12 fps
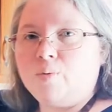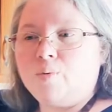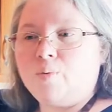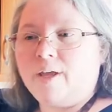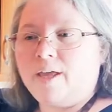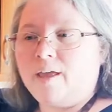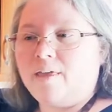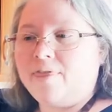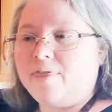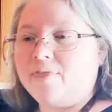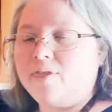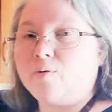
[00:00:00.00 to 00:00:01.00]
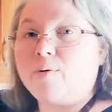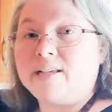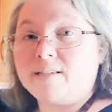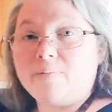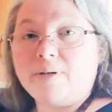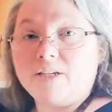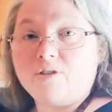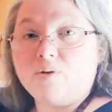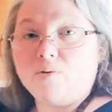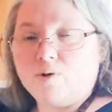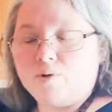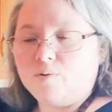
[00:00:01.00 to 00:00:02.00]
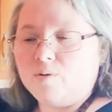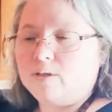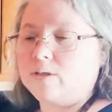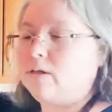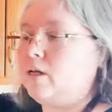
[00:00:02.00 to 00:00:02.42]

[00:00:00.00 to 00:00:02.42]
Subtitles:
with the recipes you use.